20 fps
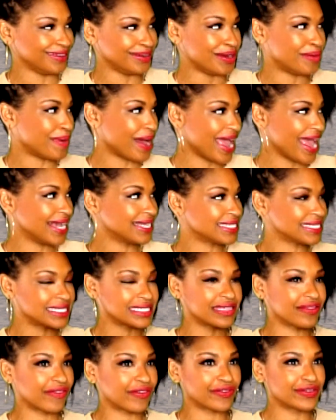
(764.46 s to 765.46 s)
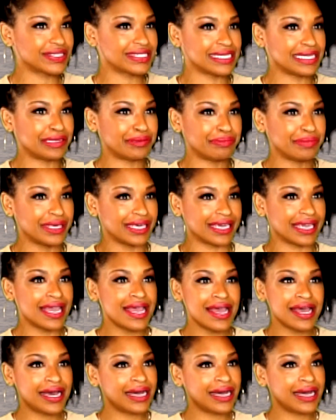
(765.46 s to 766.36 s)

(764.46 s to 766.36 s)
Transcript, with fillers: you know, my exes have ever seen me.